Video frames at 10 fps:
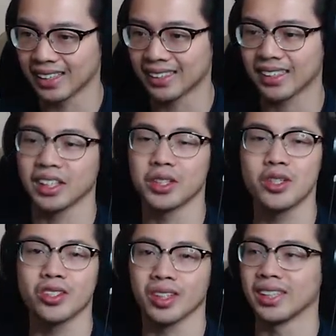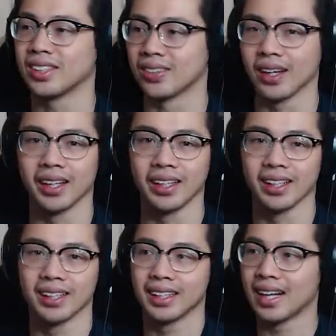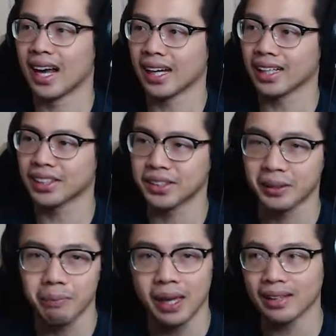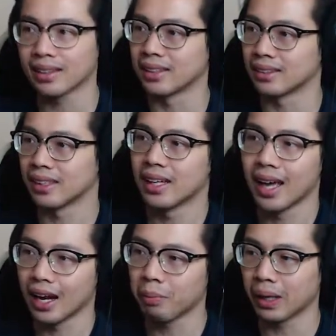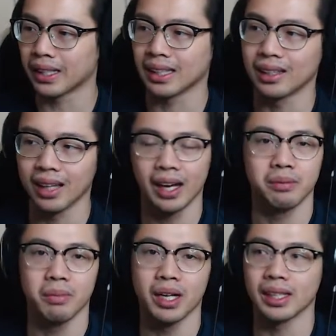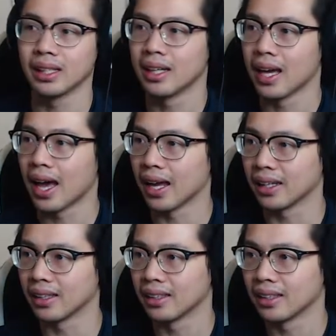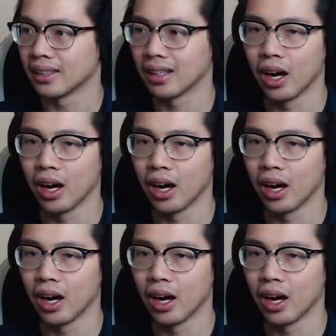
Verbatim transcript: this is like a new creation right here. I can actually make this, and I'll probably get a lot of money at it, you